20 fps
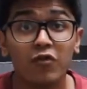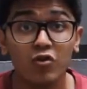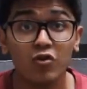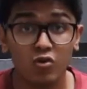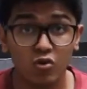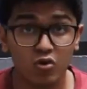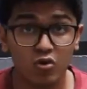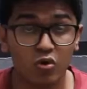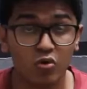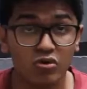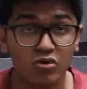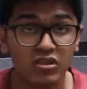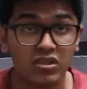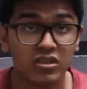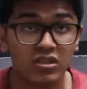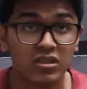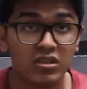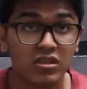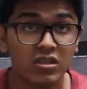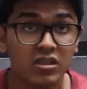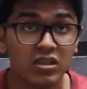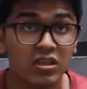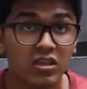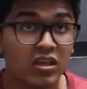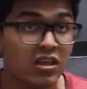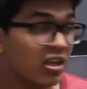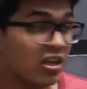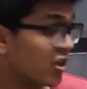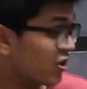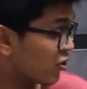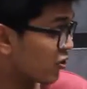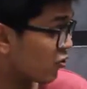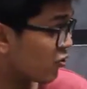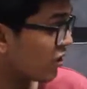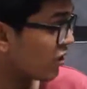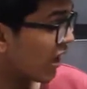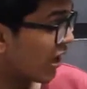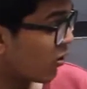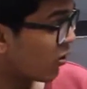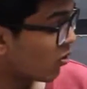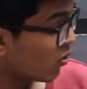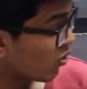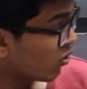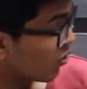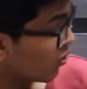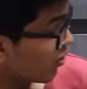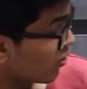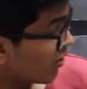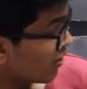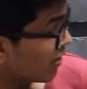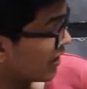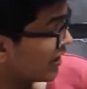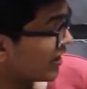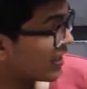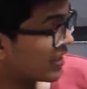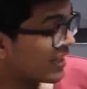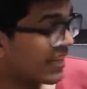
glucose. So now, in